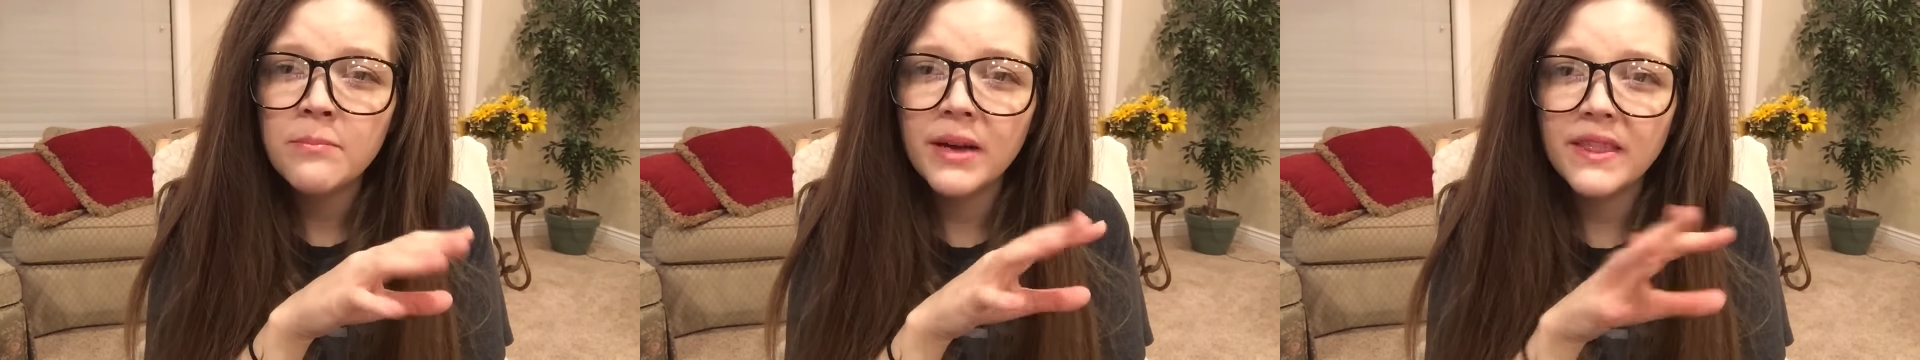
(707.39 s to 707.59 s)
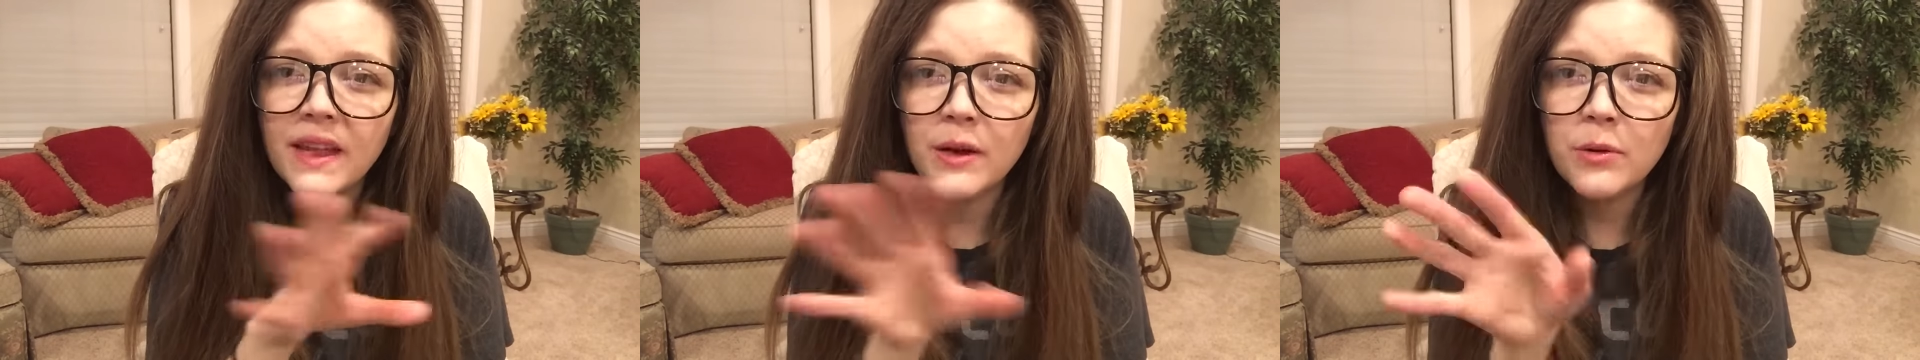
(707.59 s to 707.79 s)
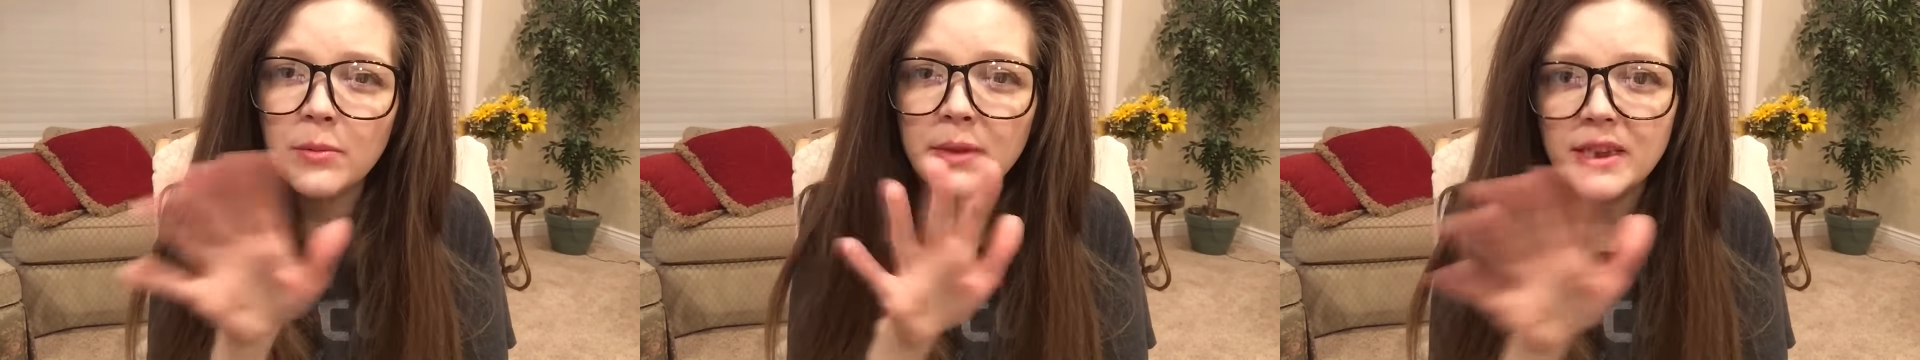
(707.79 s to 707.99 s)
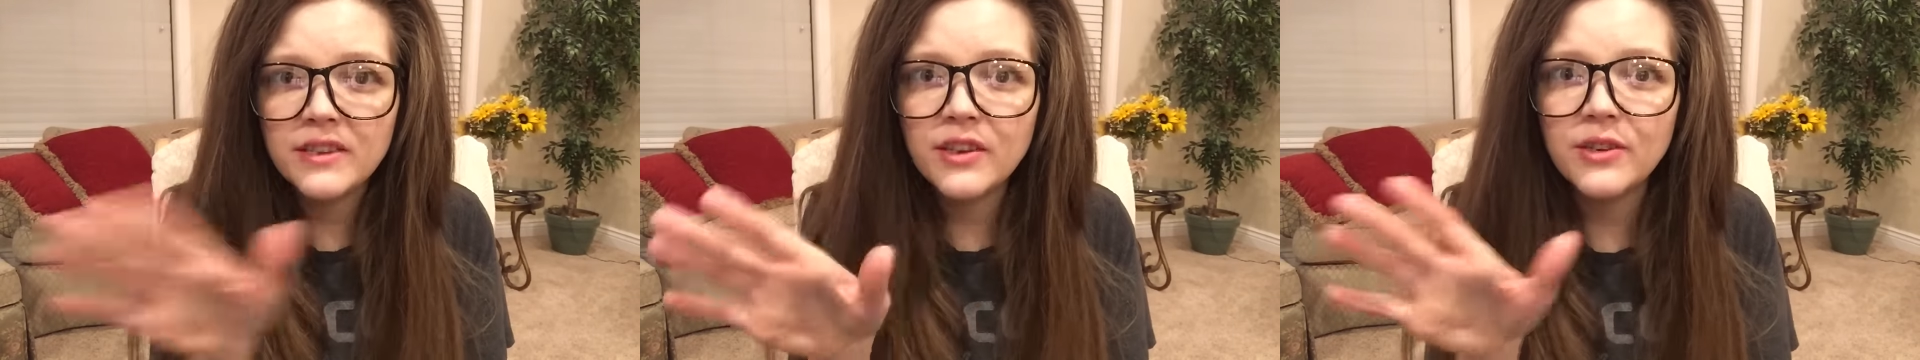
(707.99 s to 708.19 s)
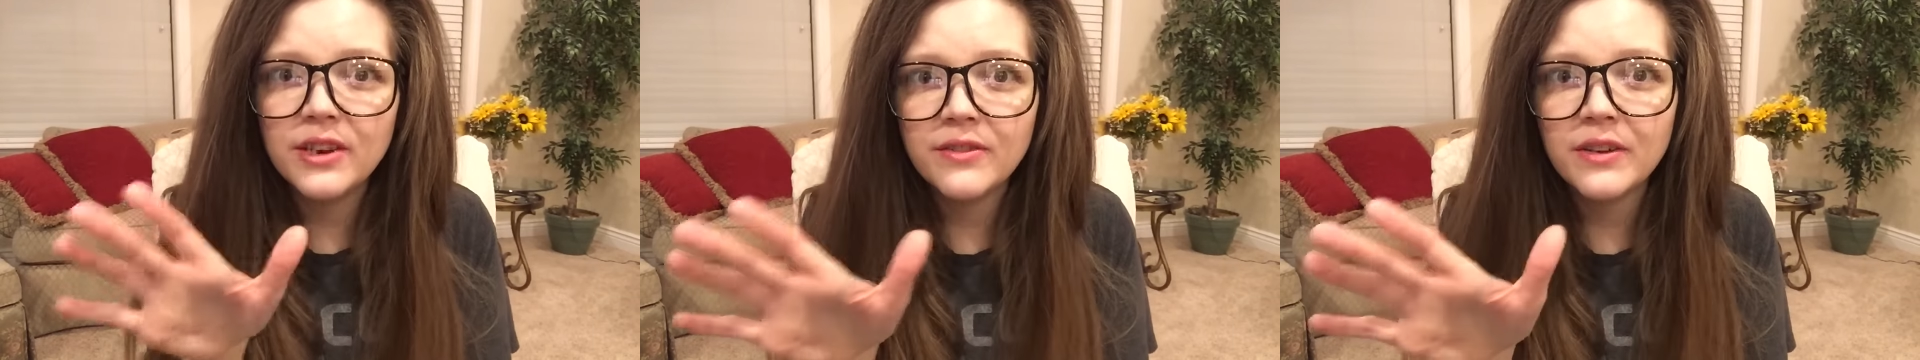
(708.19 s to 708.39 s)
but there will be
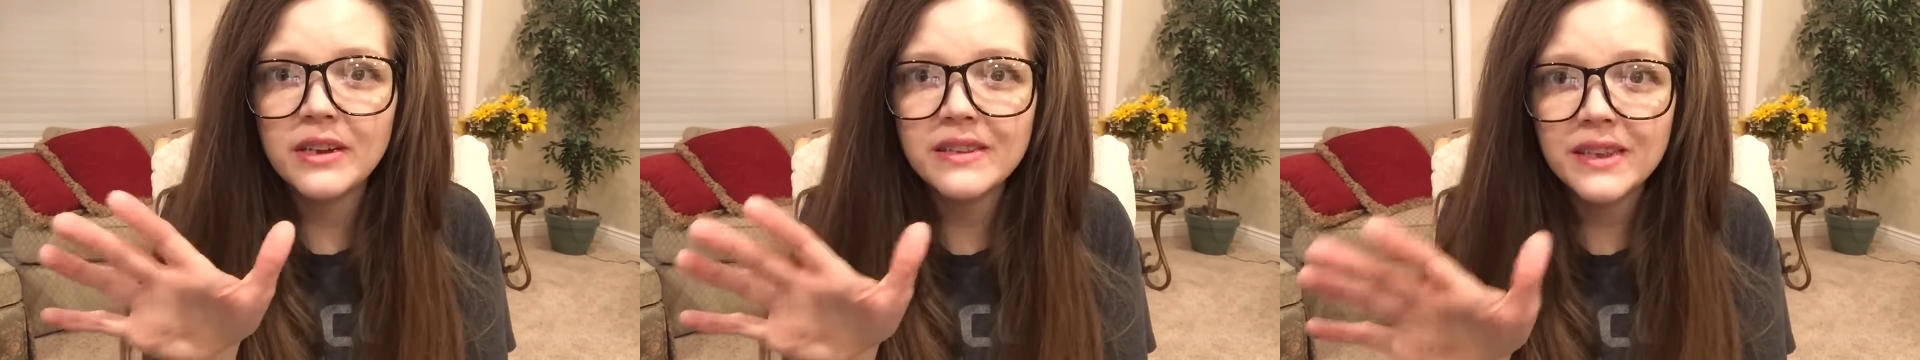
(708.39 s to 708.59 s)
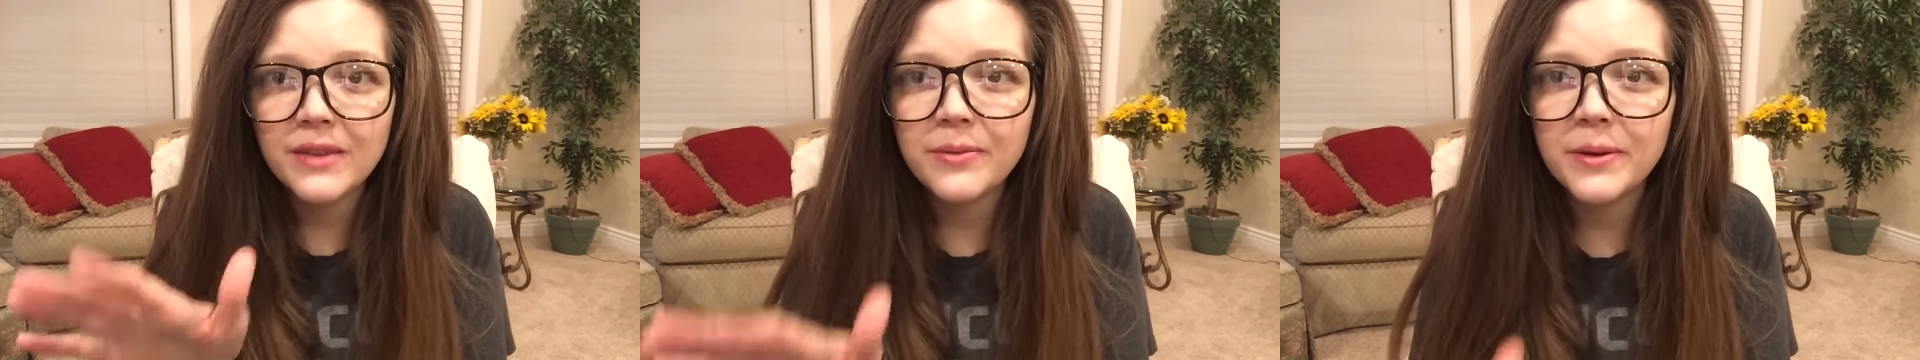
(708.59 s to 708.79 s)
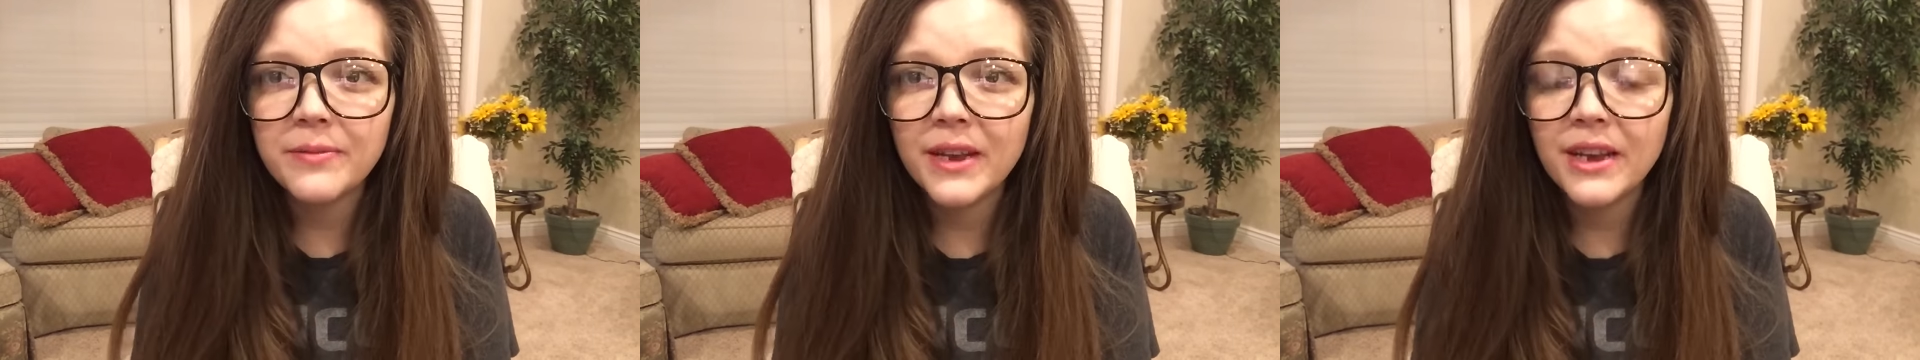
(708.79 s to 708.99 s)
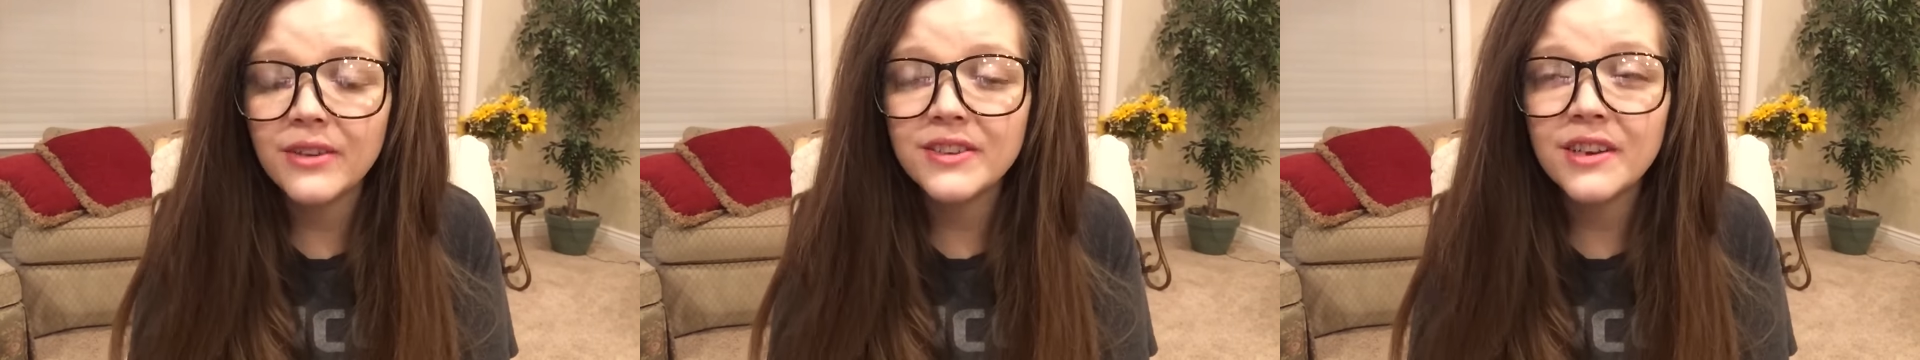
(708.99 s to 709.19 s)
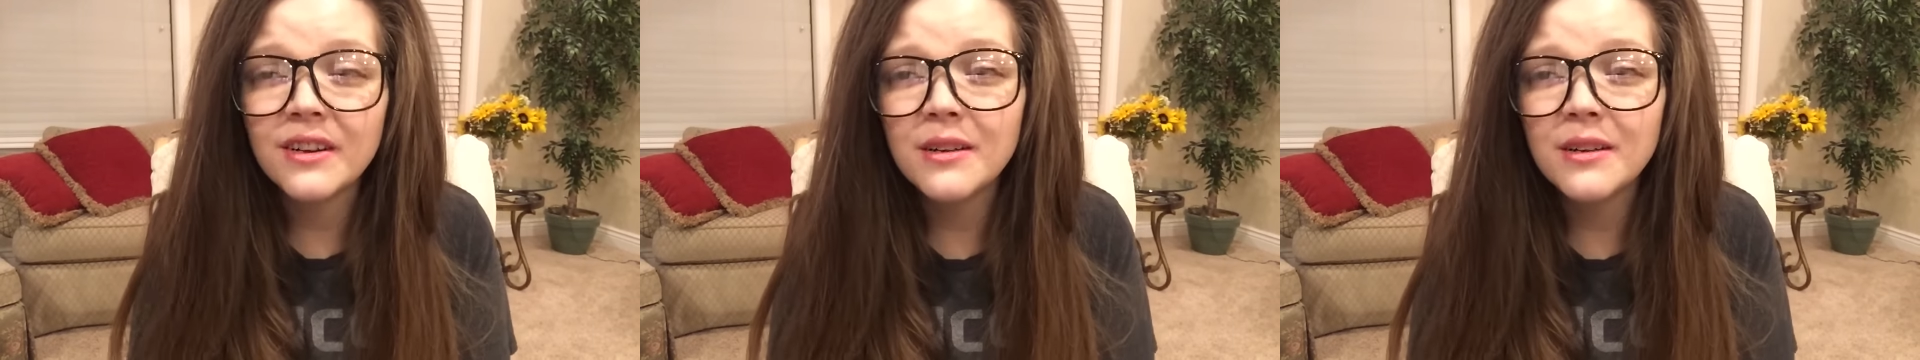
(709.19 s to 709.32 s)
two different separate videos.